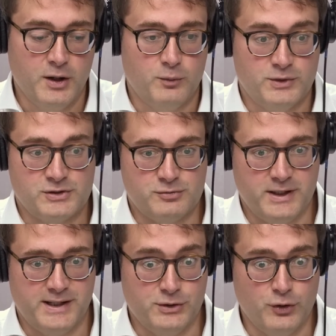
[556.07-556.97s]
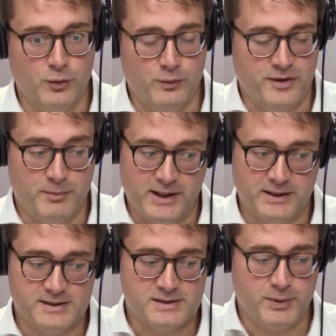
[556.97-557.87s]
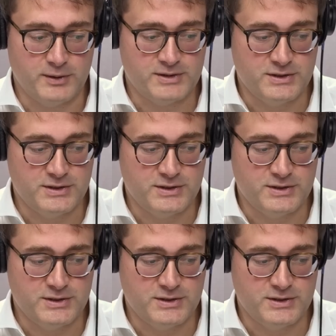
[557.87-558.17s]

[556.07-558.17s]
which is really not what the bank is supposed to